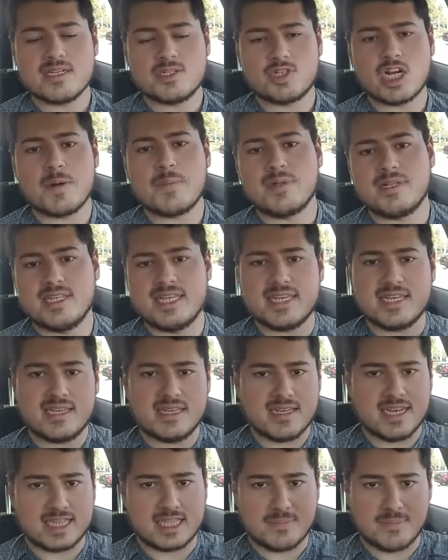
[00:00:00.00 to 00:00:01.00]
to drop a
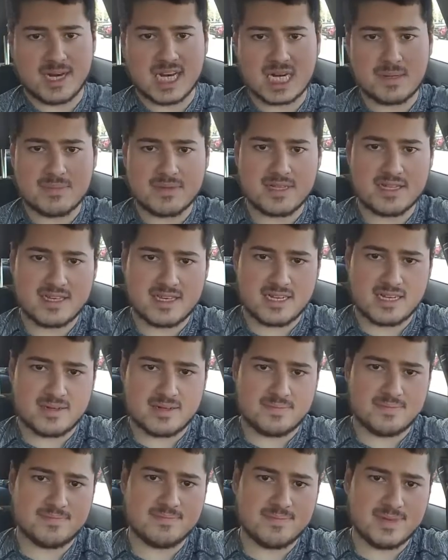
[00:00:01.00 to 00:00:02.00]
link at the bottom of
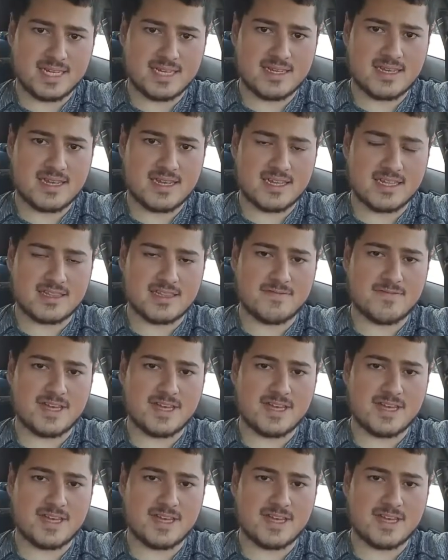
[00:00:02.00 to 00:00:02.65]
the